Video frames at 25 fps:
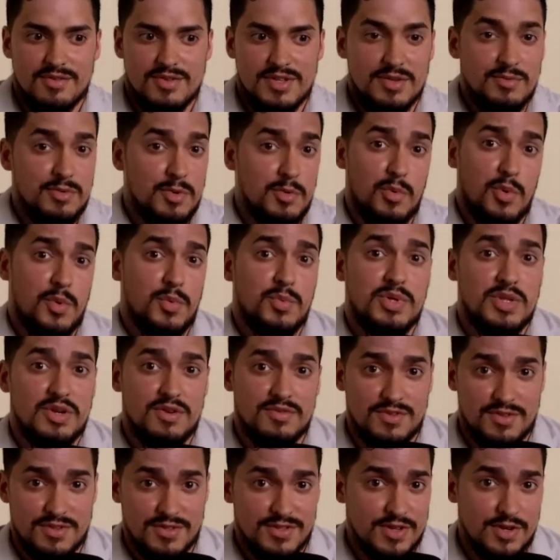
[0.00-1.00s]
even when we
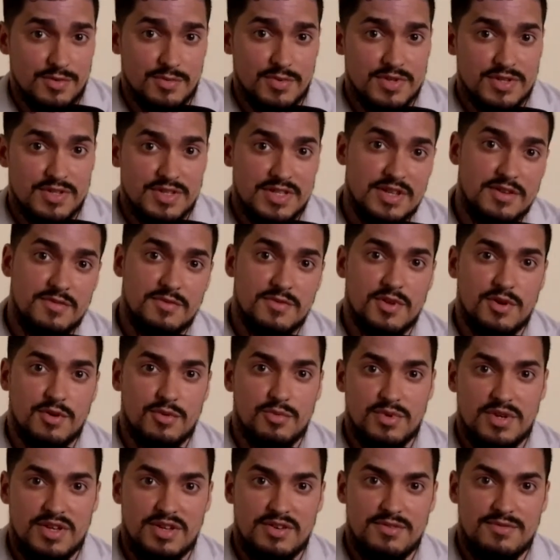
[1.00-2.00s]
don't deserve it, even though
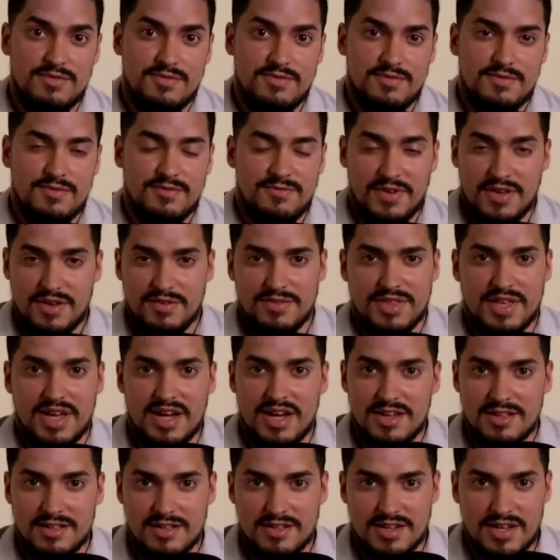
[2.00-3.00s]
we've failed
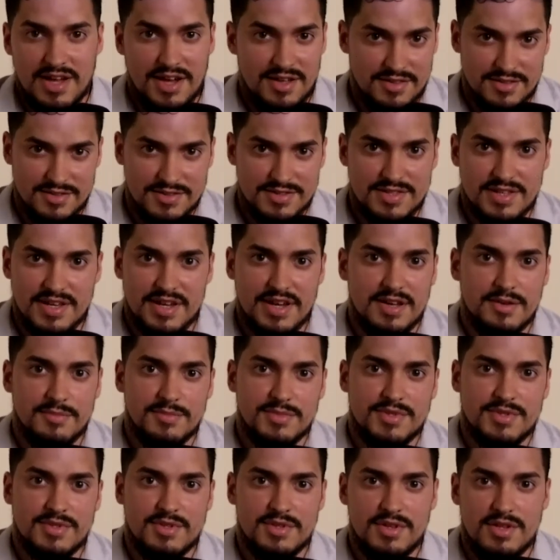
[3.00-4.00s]
God countless
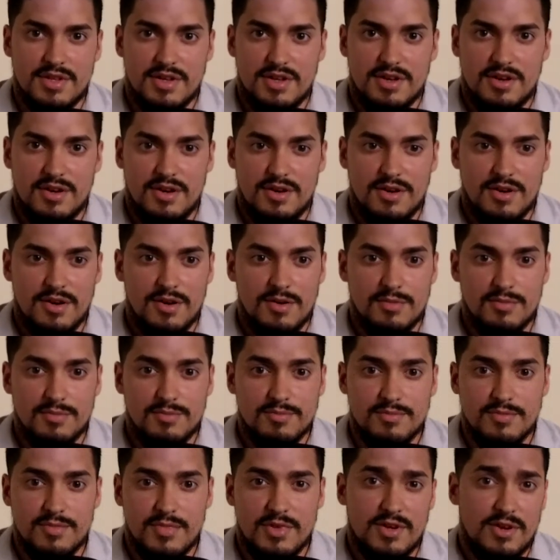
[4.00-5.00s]
times
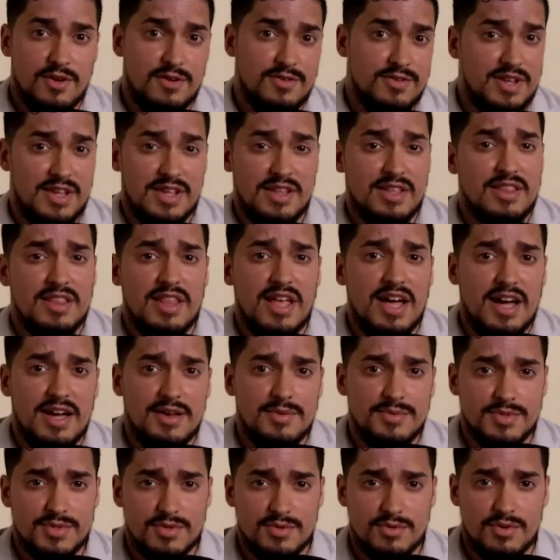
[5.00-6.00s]
um, in our daily
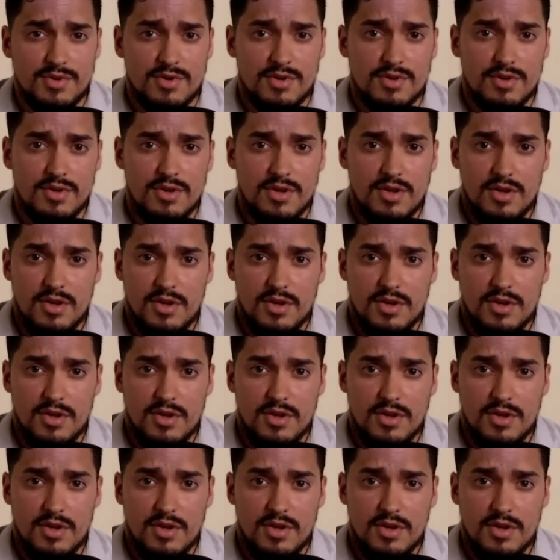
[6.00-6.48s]
lives or,